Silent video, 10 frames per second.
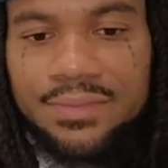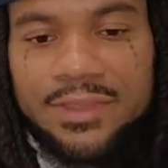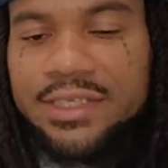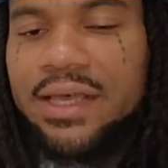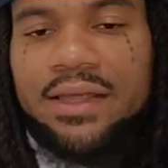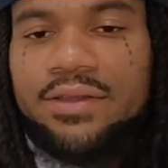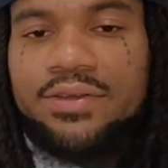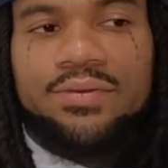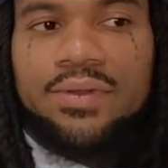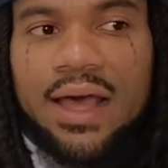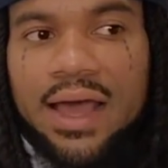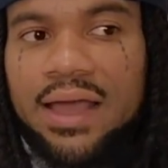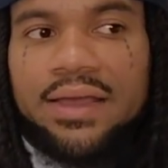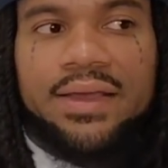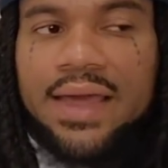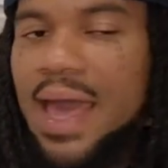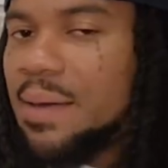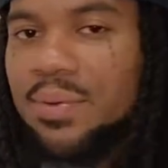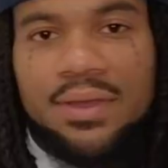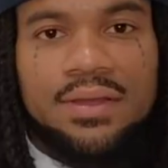That's how I know you lying,
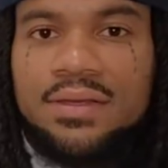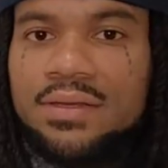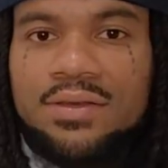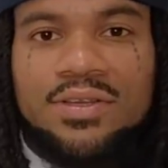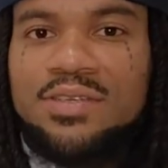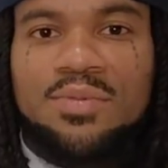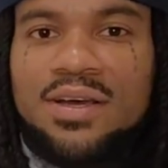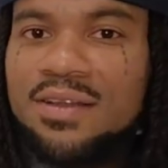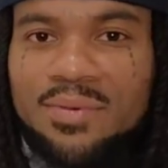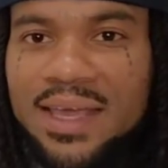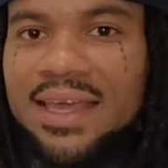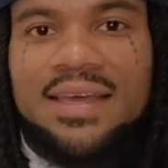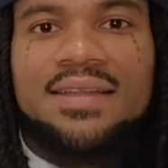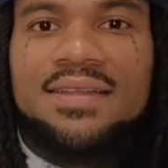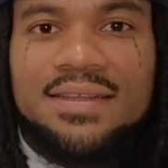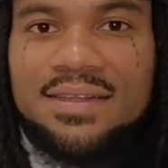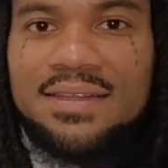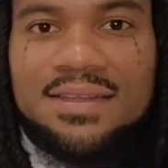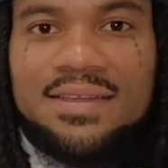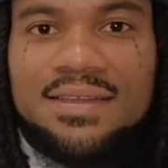capping. You just wanna win.
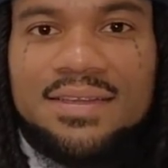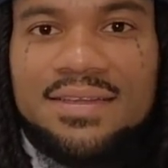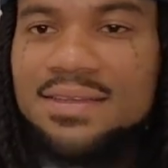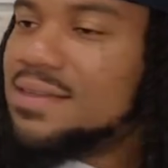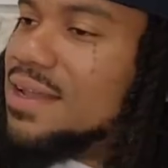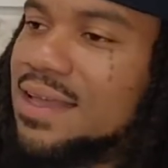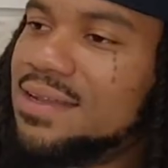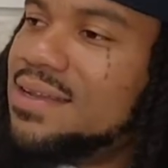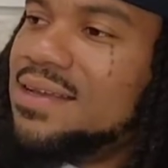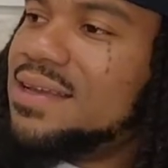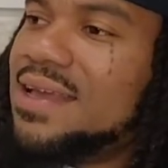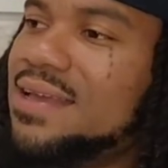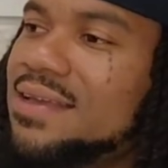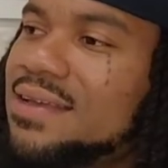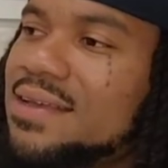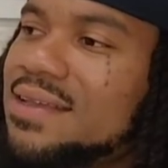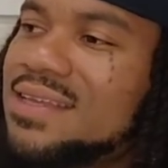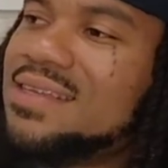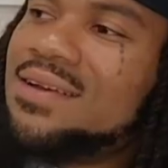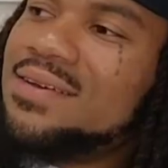Like nigga can't
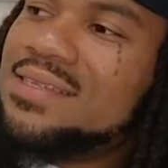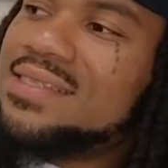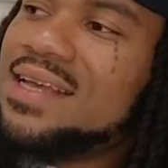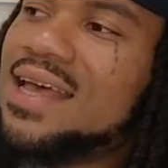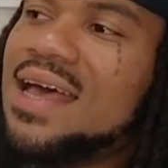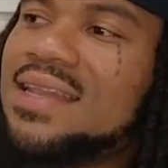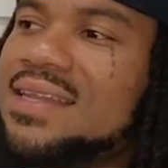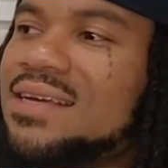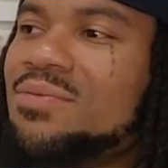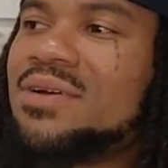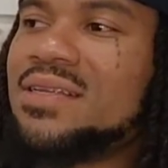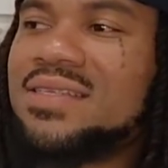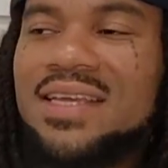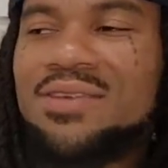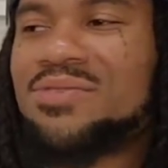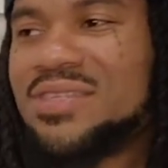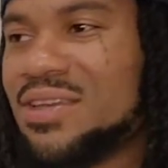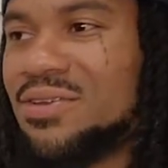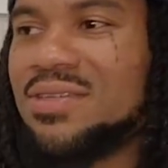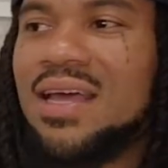that's how I understand how a nigga wanna take you
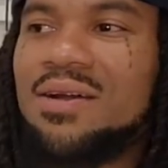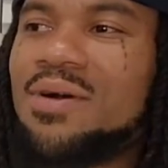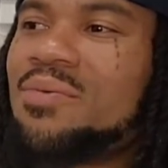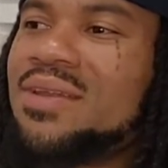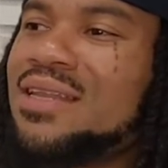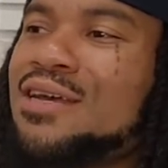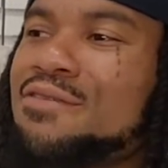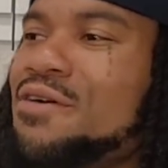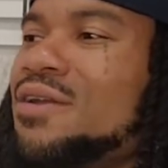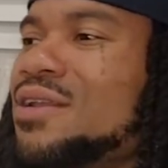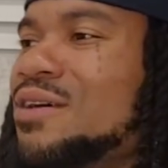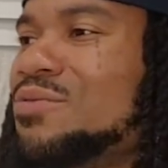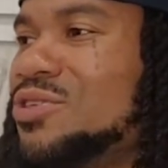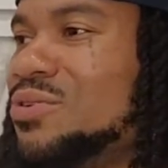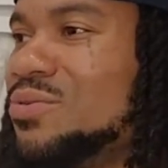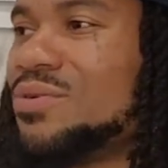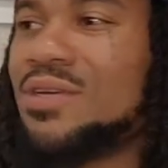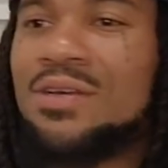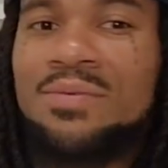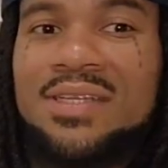serious. Like why would a nigga fall in love with you
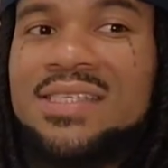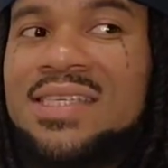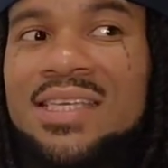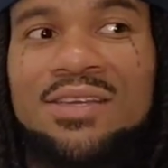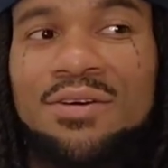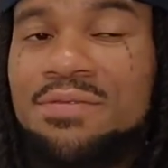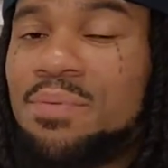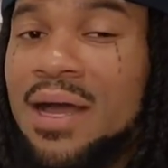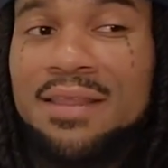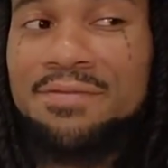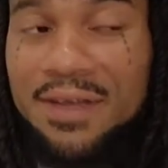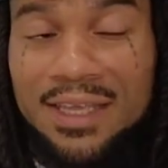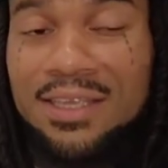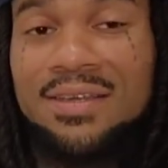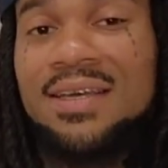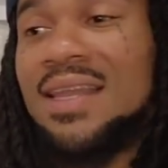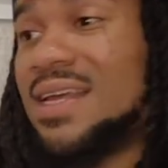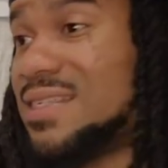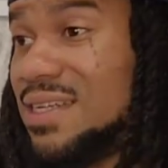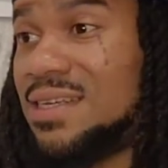when the CEO probably fucking you
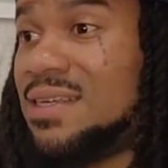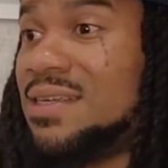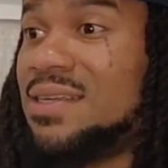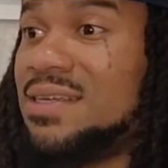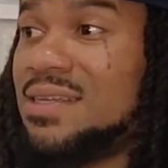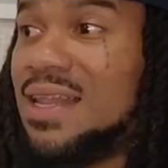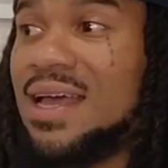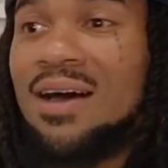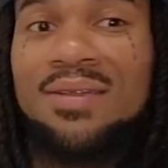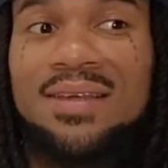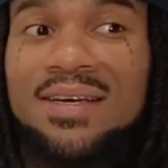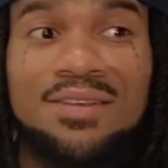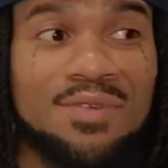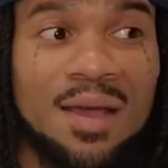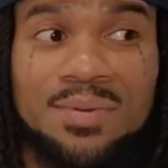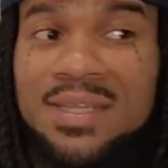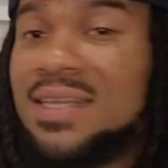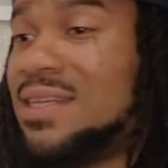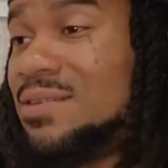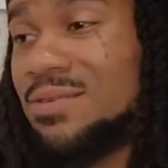allegedly? Like all the other rappers, they
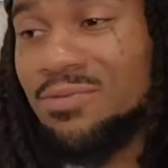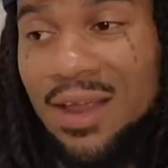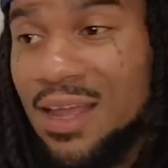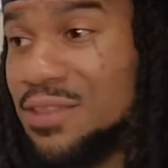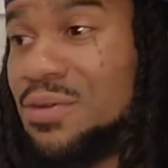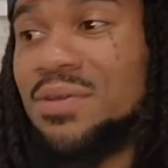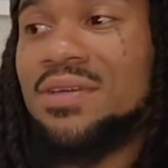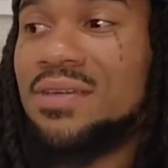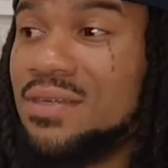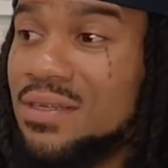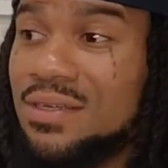didn't ran through you.